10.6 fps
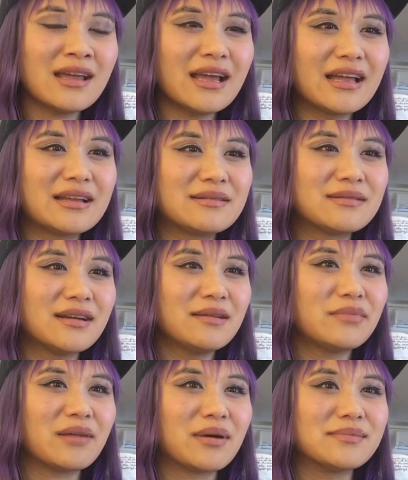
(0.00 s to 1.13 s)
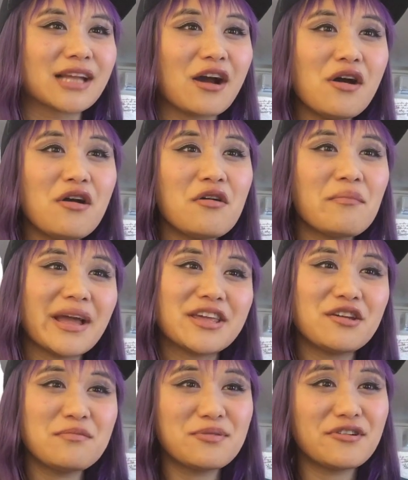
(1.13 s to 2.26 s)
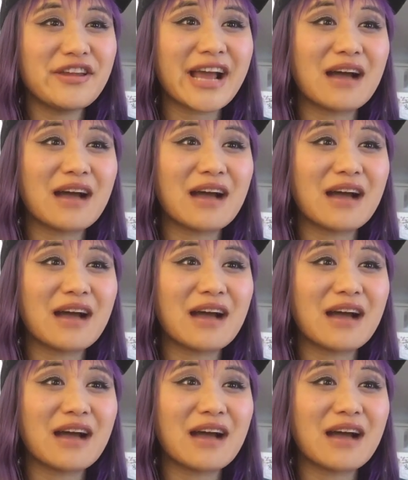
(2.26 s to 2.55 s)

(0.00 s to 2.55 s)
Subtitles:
And Big Mom's like, oh, my cute pudding.